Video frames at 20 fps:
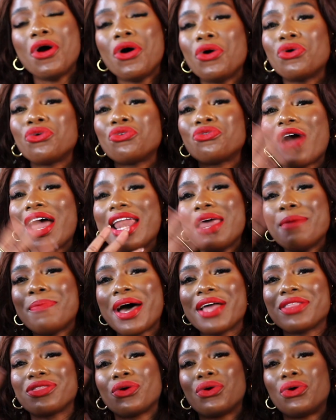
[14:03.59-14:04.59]
Au revoir les
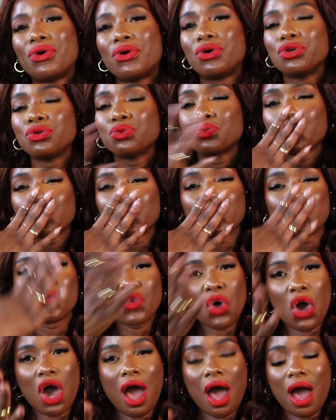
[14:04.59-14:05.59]
patronnes.
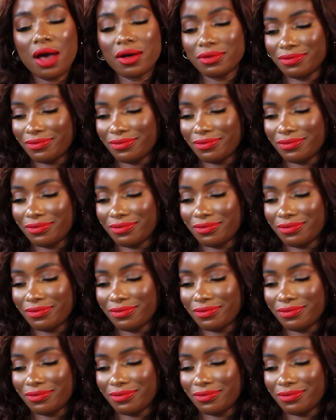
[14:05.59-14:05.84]
Mwah.